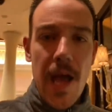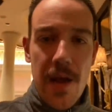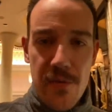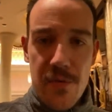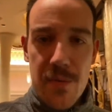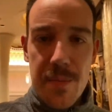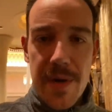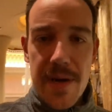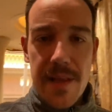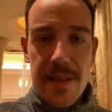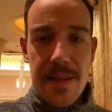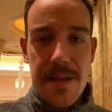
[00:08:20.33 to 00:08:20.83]

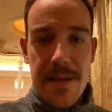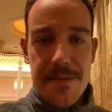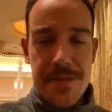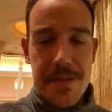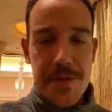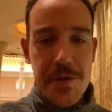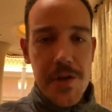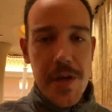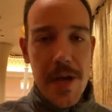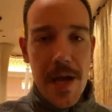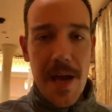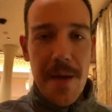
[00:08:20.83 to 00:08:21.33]
Everybody
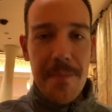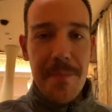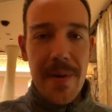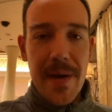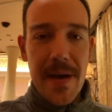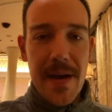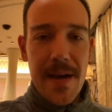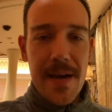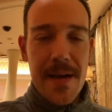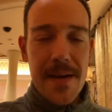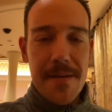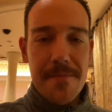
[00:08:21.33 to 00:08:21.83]
loves a chop
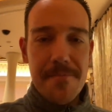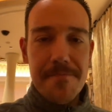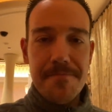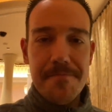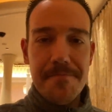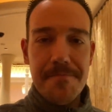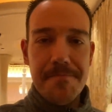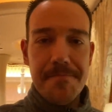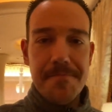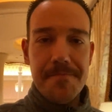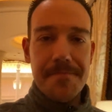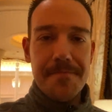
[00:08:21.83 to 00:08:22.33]
pot,
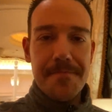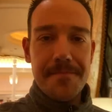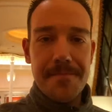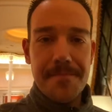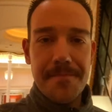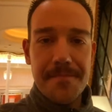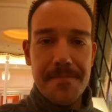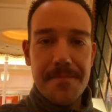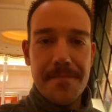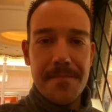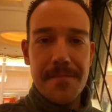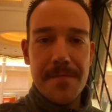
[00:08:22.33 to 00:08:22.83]

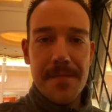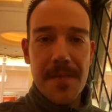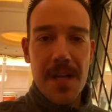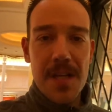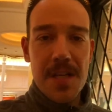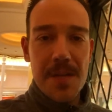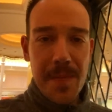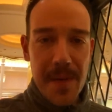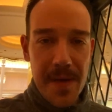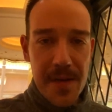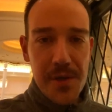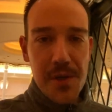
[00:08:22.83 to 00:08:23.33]

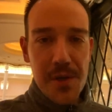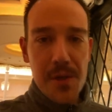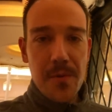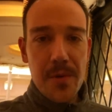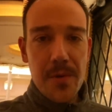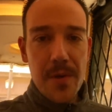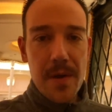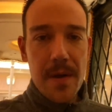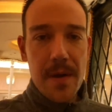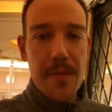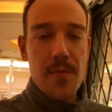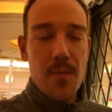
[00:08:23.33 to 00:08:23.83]
especially
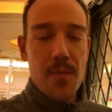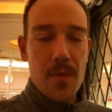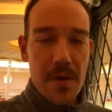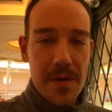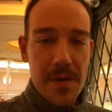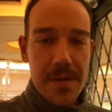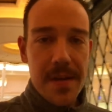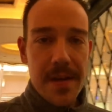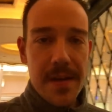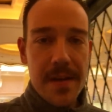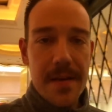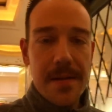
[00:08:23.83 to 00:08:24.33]
when you have the
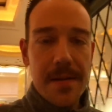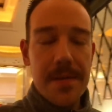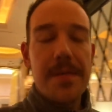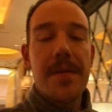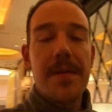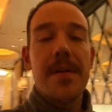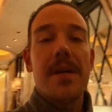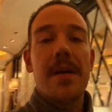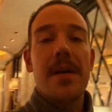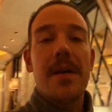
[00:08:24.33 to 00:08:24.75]
worst hand.